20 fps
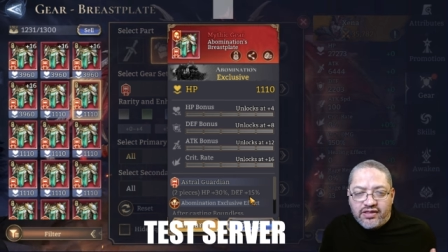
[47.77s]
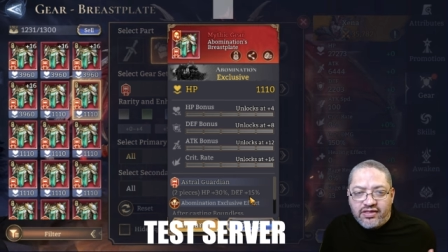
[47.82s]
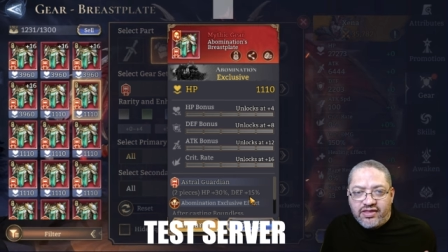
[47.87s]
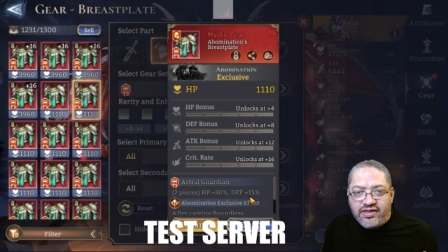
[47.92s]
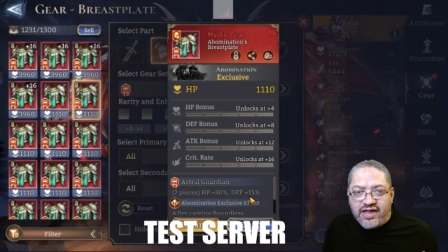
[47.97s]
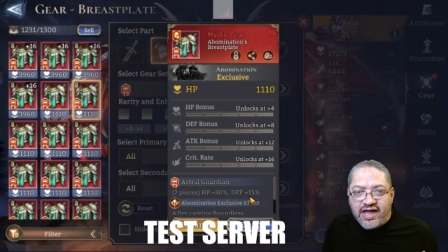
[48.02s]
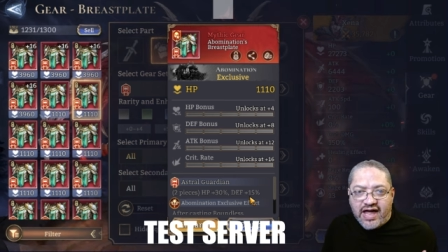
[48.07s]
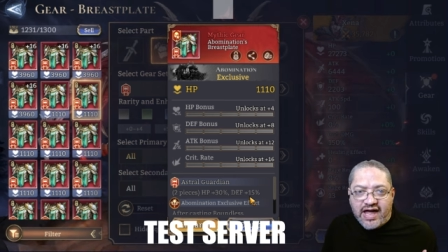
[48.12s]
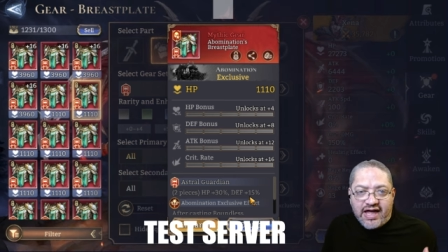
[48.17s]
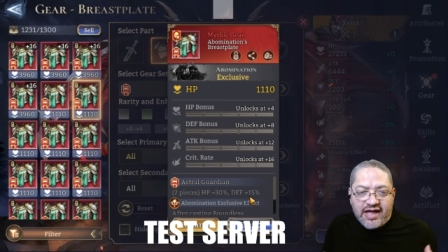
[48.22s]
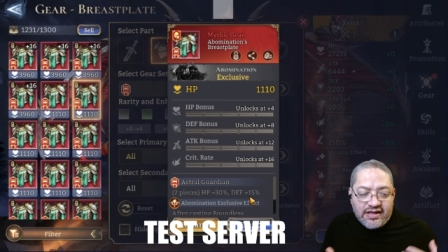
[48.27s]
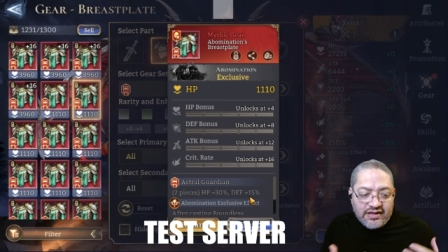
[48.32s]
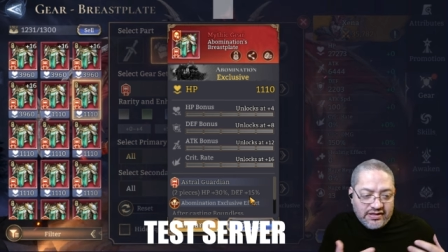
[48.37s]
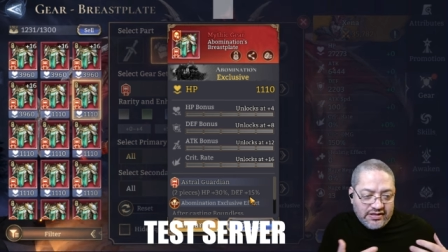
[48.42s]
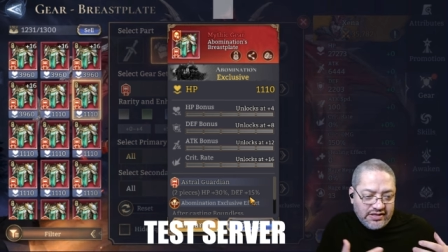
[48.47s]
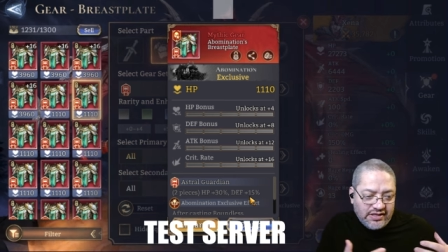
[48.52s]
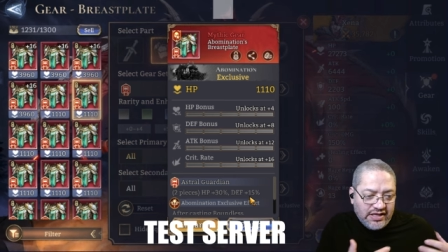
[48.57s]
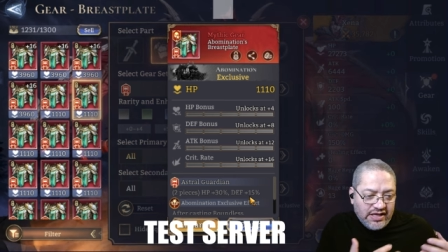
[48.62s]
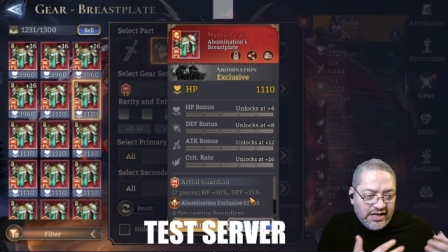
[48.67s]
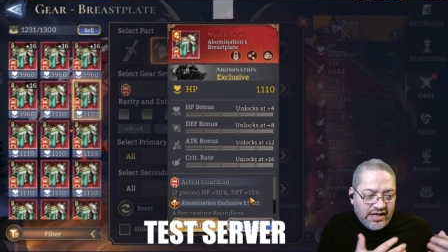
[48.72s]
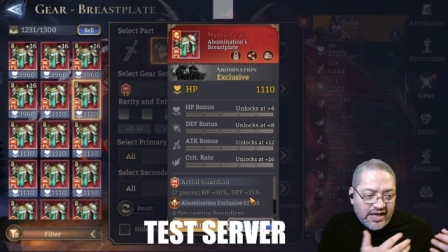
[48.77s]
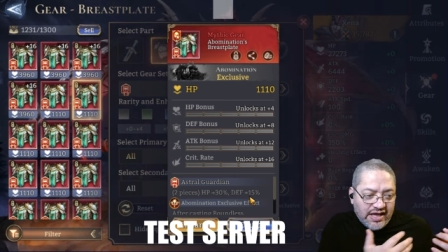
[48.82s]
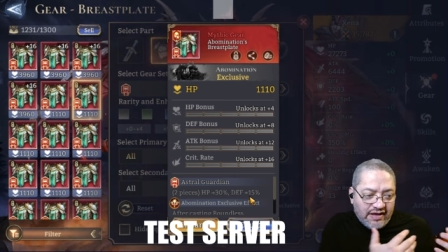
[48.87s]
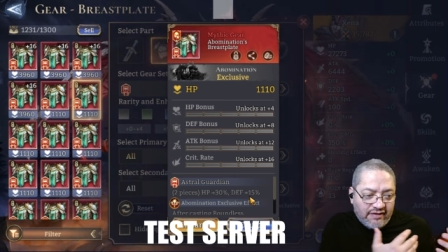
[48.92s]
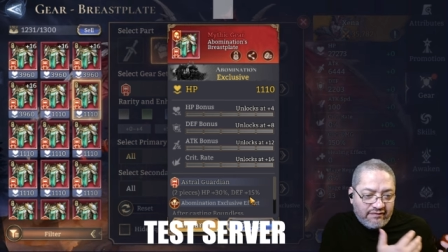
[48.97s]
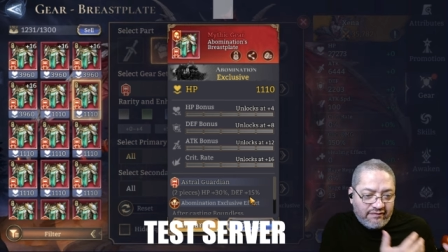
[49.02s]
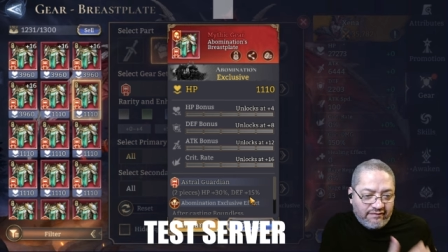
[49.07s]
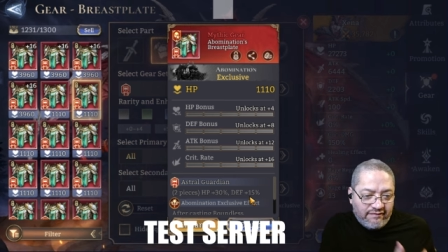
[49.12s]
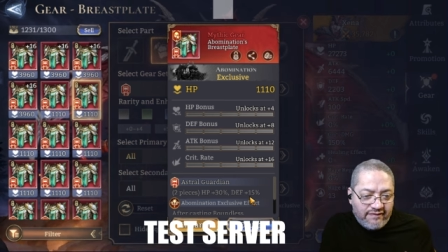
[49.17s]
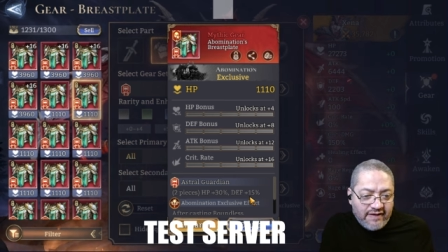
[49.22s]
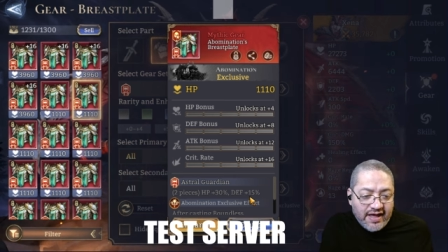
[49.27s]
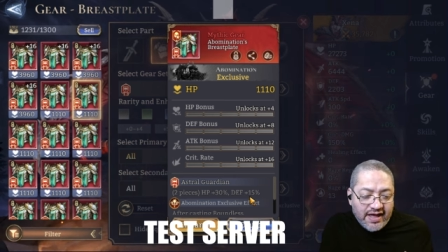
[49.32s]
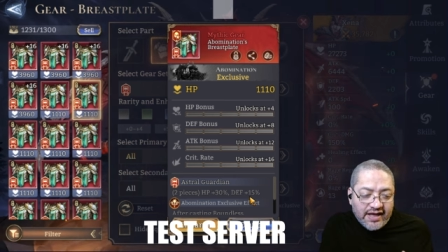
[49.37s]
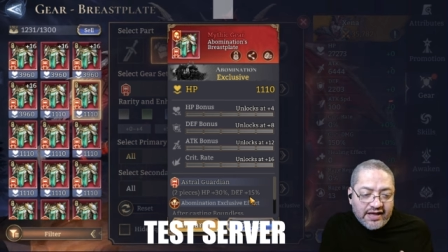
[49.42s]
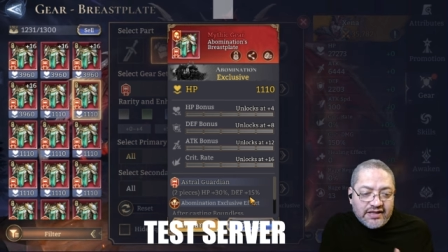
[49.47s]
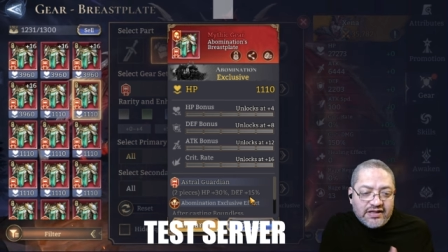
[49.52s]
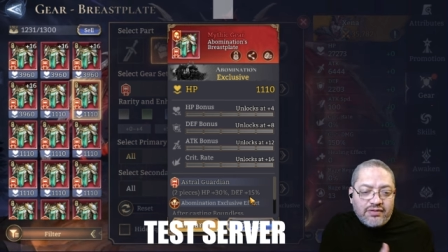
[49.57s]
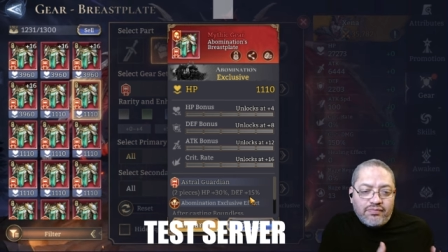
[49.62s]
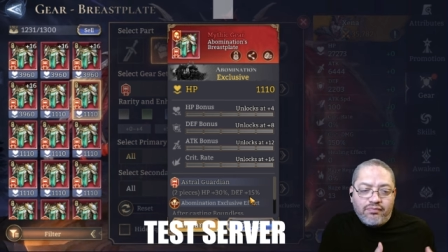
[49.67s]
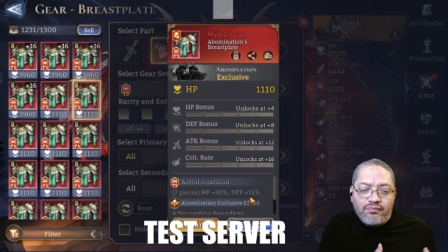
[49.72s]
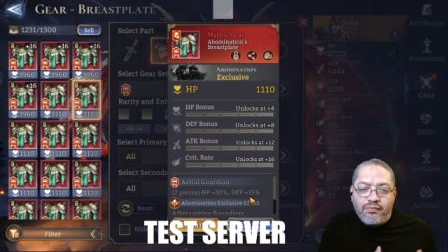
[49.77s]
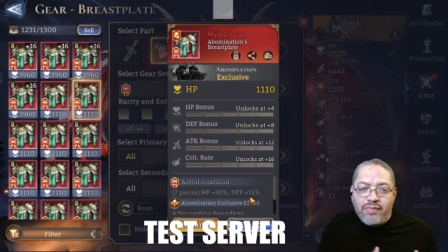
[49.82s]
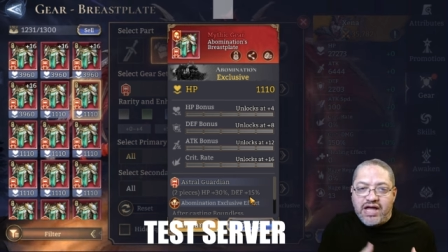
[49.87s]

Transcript: that the effect